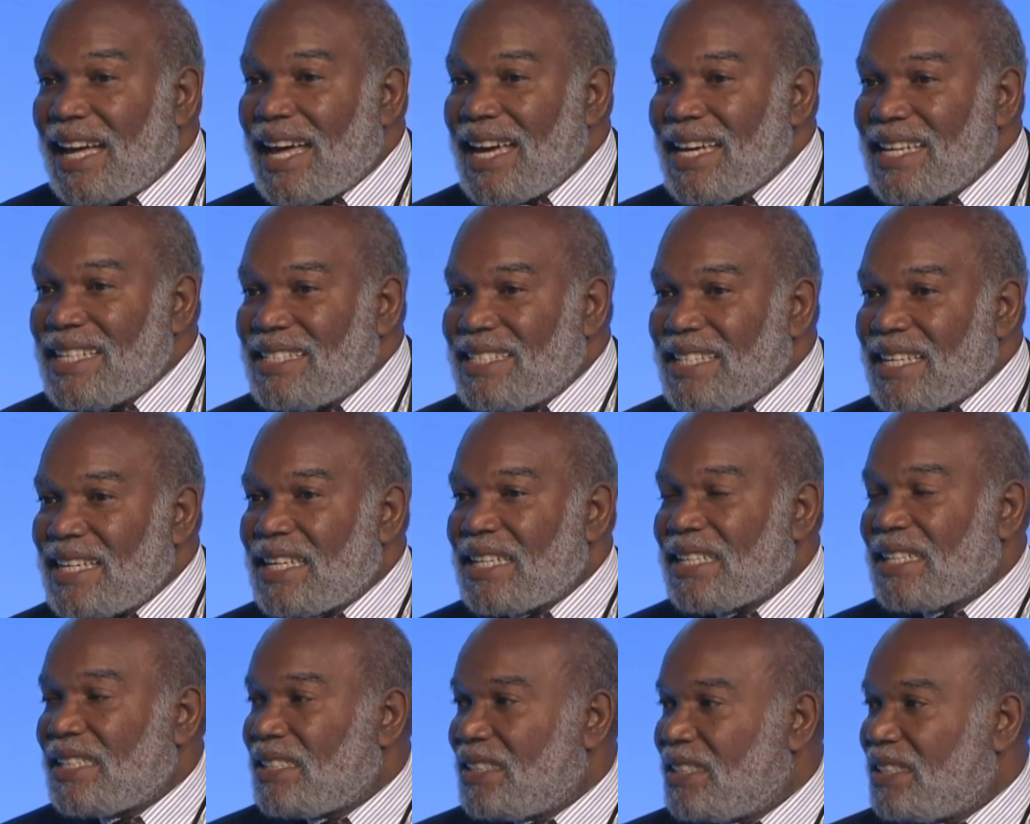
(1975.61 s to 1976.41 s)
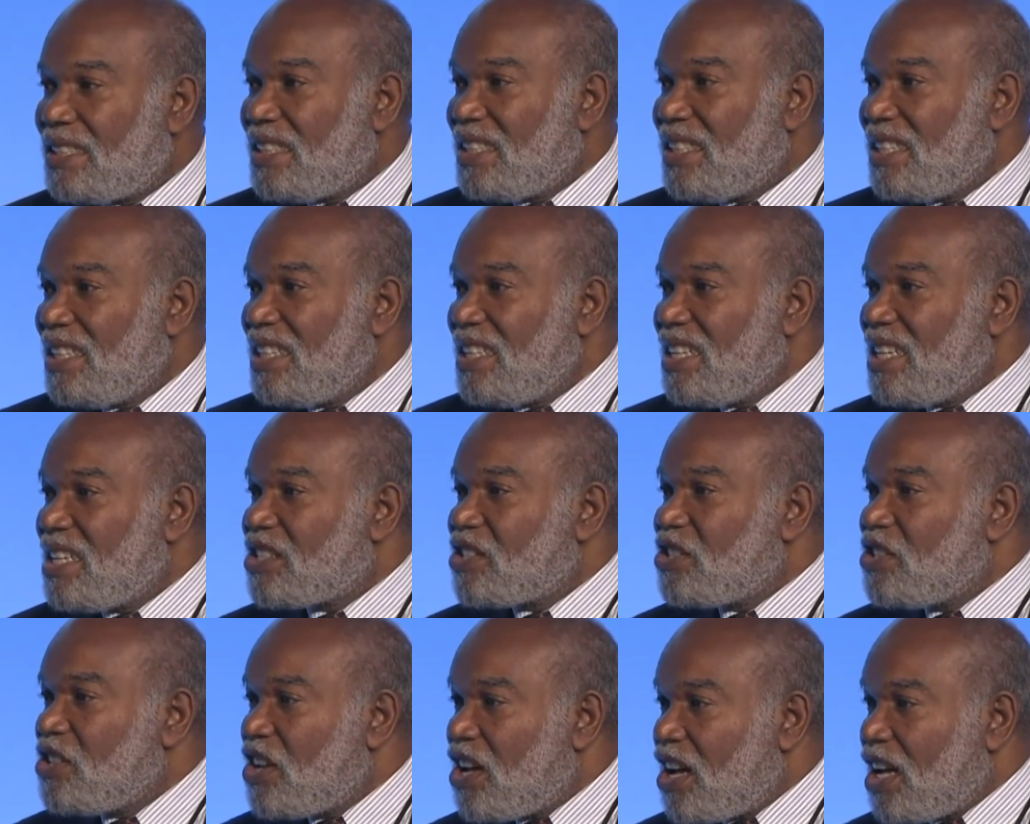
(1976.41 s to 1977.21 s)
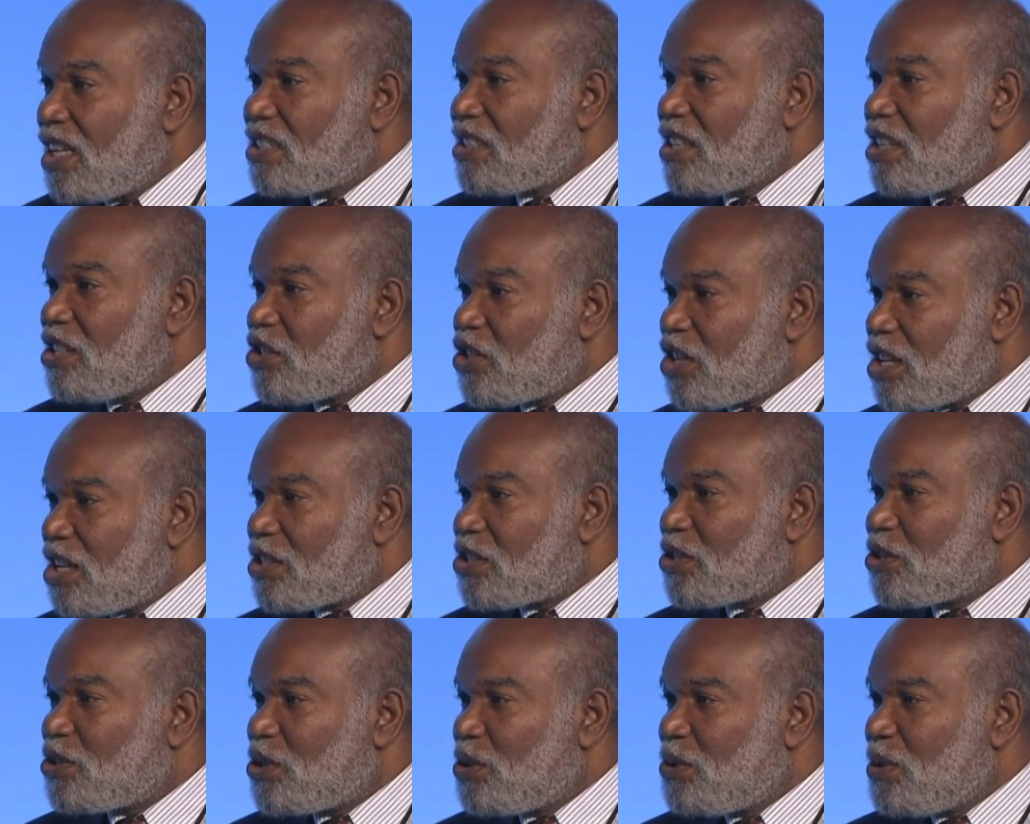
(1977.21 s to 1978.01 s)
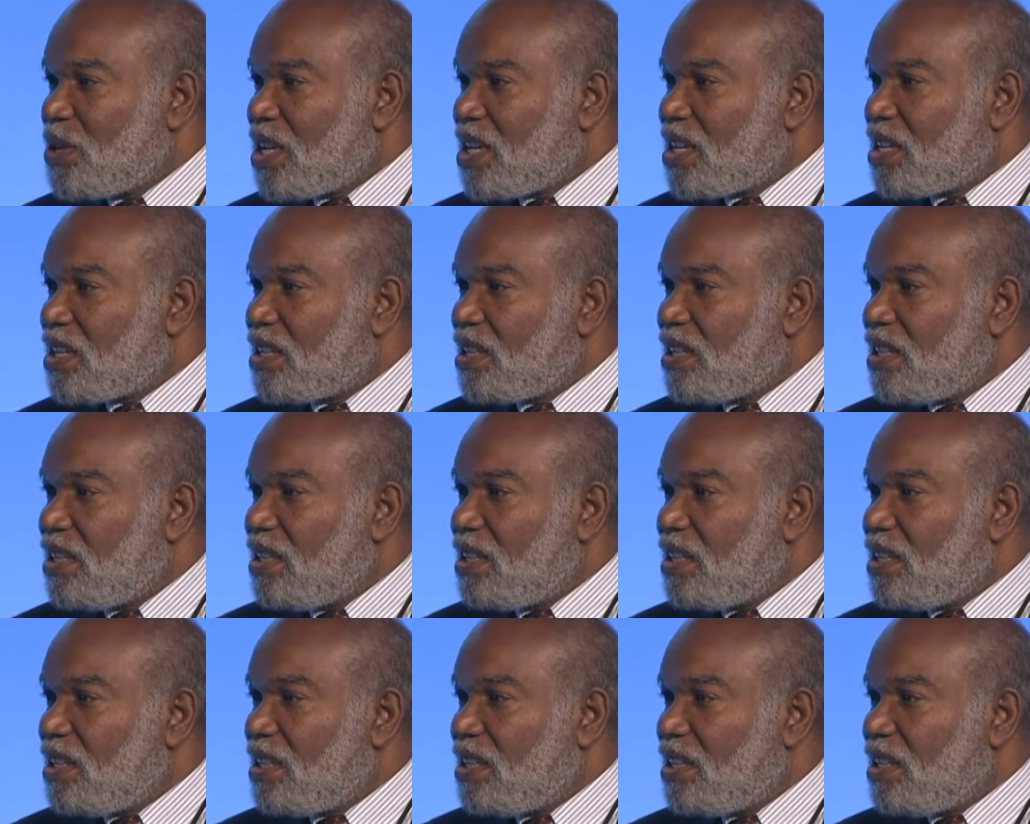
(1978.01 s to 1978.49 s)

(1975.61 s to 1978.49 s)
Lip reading: idea is not just doing